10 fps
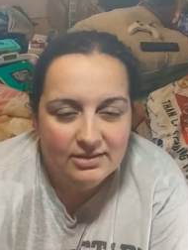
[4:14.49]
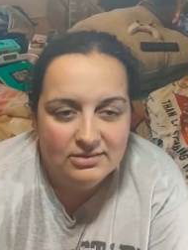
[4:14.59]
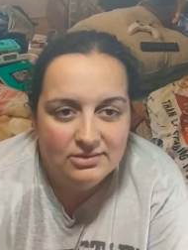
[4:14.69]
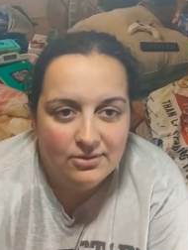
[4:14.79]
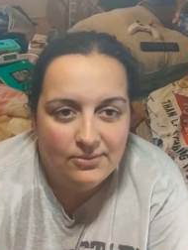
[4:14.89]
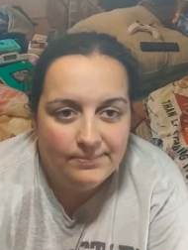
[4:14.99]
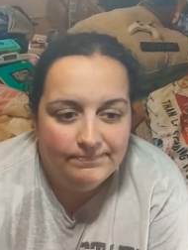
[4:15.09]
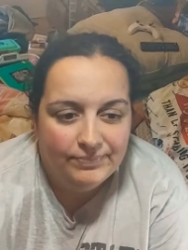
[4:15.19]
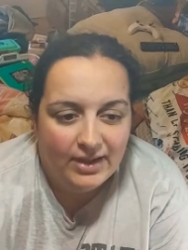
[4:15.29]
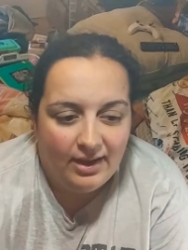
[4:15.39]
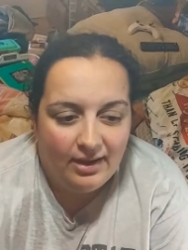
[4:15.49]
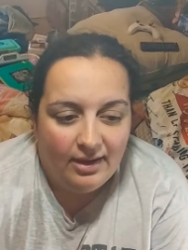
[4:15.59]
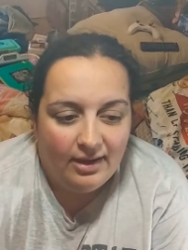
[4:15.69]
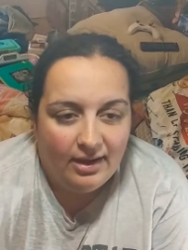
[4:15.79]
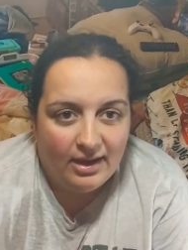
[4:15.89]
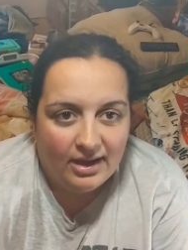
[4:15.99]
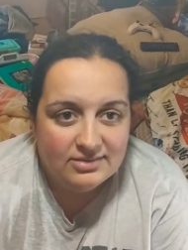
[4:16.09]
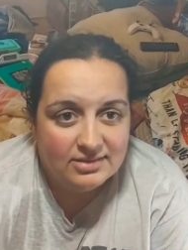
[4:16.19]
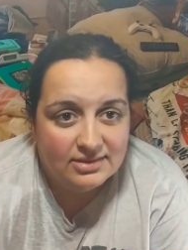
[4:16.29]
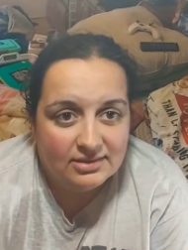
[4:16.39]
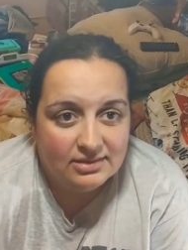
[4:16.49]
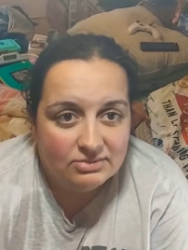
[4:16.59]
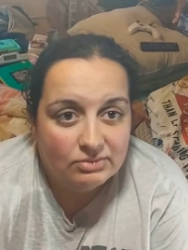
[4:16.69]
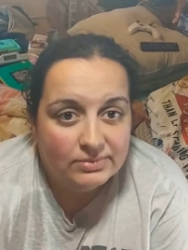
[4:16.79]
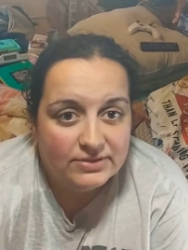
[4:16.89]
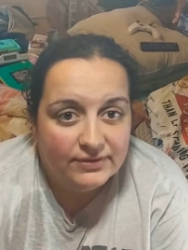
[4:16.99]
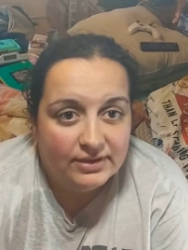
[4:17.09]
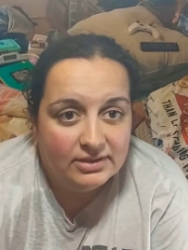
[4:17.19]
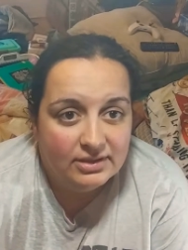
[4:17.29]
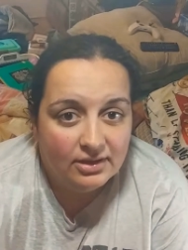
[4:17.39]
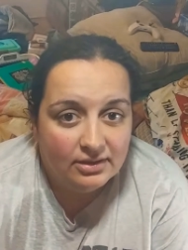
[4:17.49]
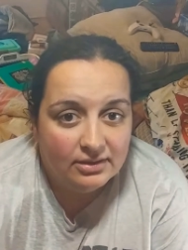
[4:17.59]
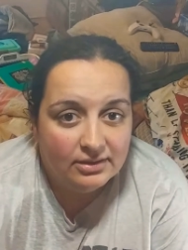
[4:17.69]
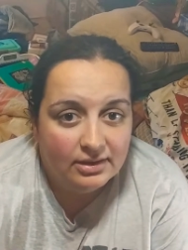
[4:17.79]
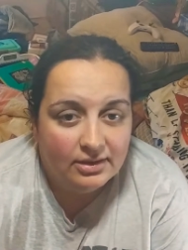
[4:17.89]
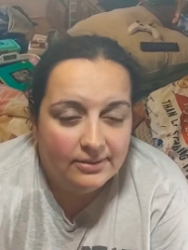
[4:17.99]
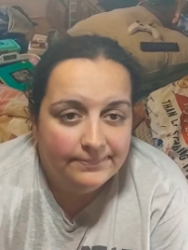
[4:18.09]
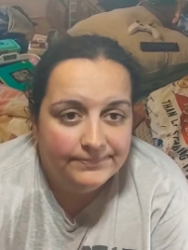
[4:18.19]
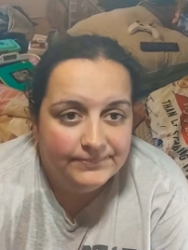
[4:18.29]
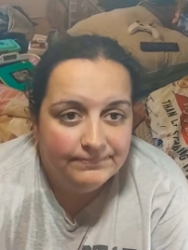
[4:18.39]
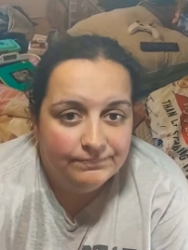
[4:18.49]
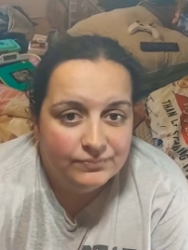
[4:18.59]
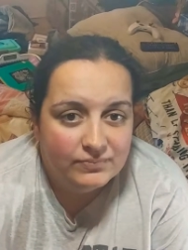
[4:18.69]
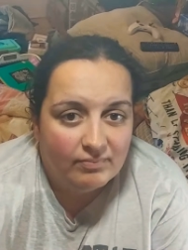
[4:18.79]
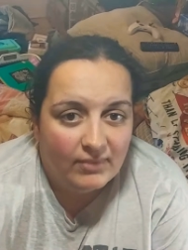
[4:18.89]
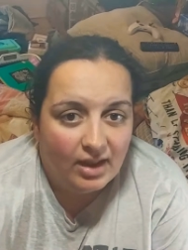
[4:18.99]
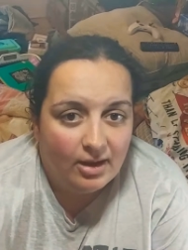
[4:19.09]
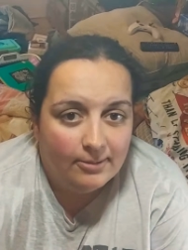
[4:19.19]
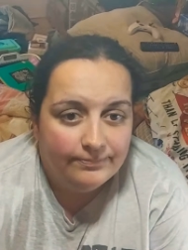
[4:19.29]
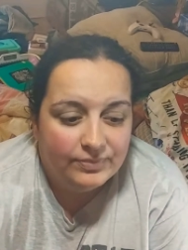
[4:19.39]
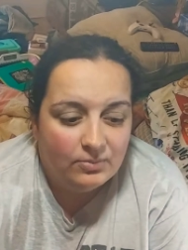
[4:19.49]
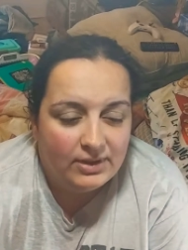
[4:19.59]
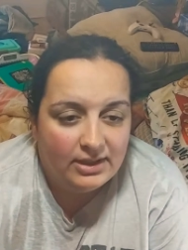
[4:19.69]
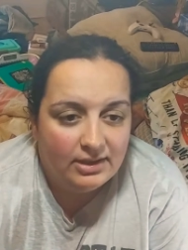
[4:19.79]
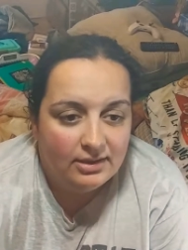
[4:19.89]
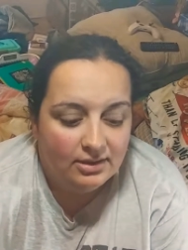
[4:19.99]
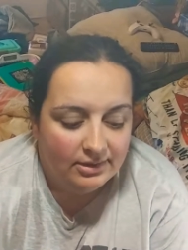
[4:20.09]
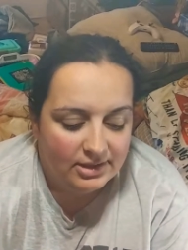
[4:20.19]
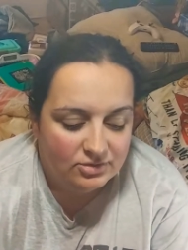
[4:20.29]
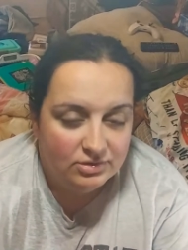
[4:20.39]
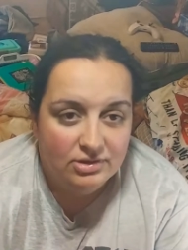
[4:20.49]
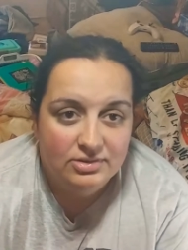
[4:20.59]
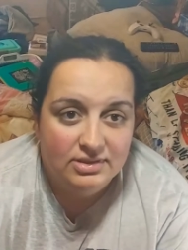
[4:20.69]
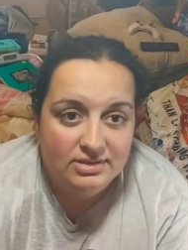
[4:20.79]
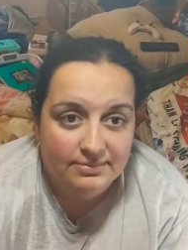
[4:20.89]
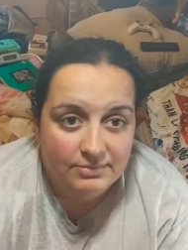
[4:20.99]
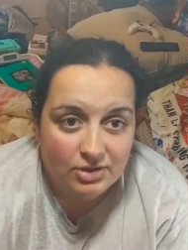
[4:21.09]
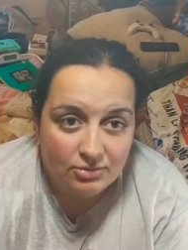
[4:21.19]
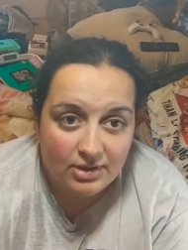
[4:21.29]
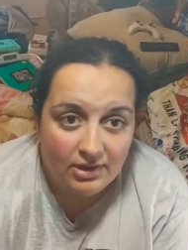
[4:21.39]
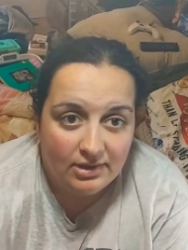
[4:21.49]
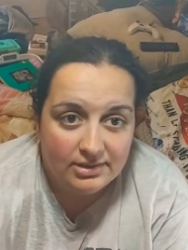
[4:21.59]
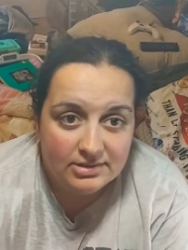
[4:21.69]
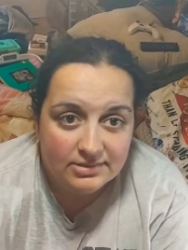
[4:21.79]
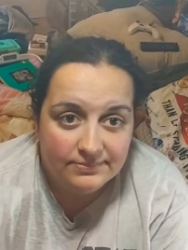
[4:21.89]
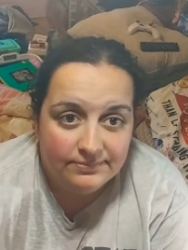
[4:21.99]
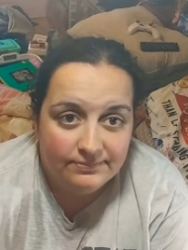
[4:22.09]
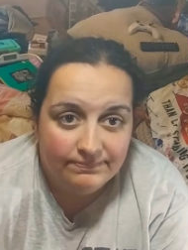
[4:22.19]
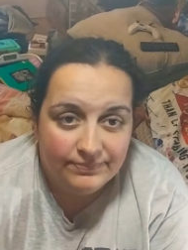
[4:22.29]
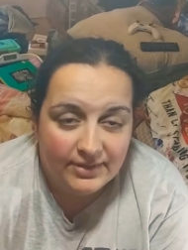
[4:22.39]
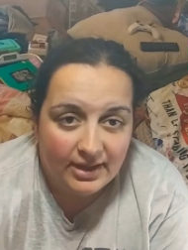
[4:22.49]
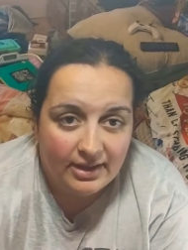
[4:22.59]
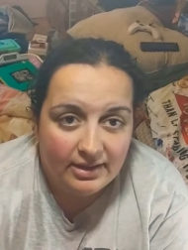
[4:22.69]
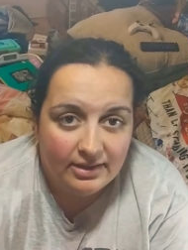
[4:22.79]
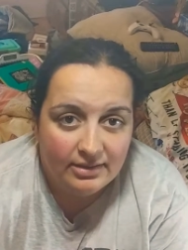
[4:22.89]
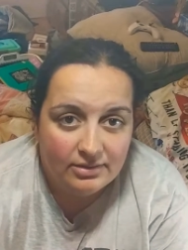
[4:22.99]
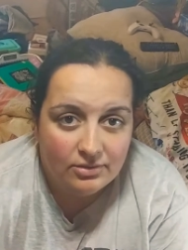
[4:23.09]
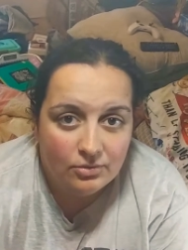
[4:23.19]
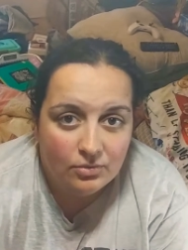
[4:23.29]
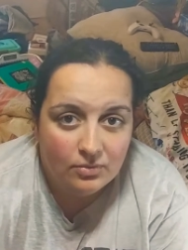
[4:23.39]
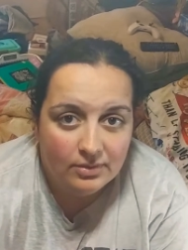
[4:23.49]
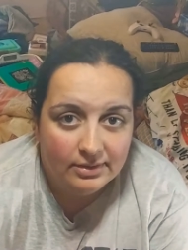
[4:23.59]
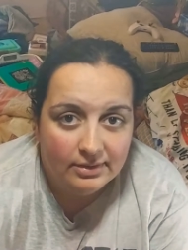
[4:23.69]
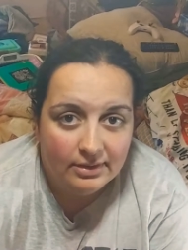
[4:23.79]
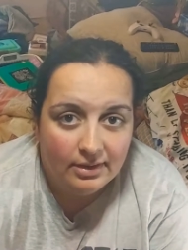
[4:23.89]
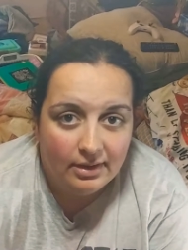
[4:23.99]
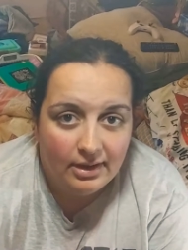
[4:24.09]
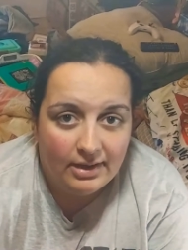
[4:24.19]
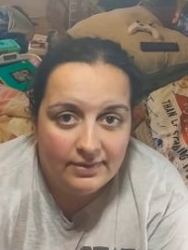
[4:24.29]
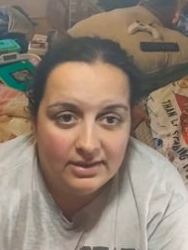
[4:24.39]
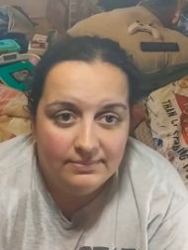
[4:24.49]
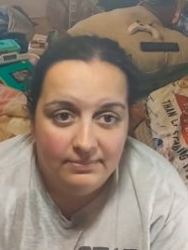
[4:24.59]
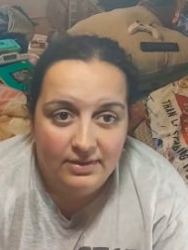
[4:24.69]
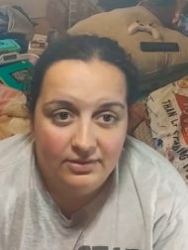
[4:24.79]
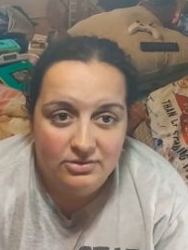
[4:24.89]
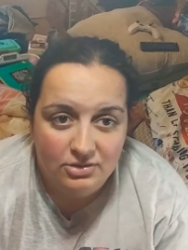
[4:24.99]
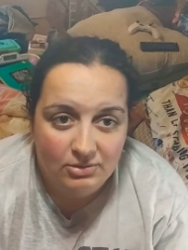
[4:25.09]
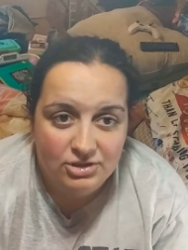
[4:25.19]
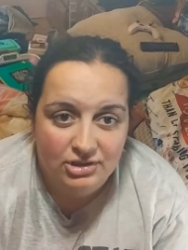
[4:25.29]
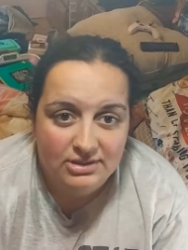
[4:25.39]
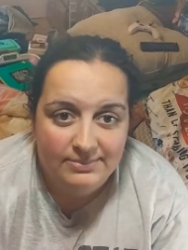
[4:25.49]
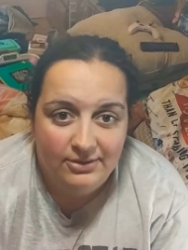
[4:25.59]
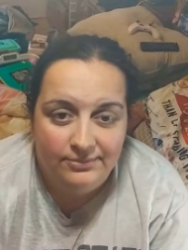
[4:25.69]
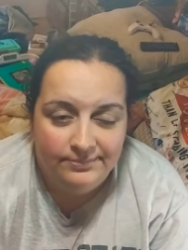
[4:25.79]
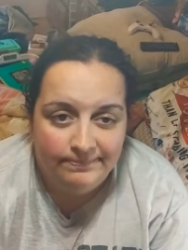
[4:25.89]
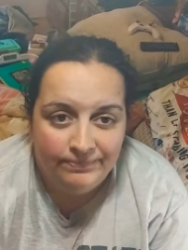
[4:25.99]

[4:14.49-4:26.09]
So, as I said, this one was very dark. Um, we got introduced to some new gods and new, and then it, there's questions about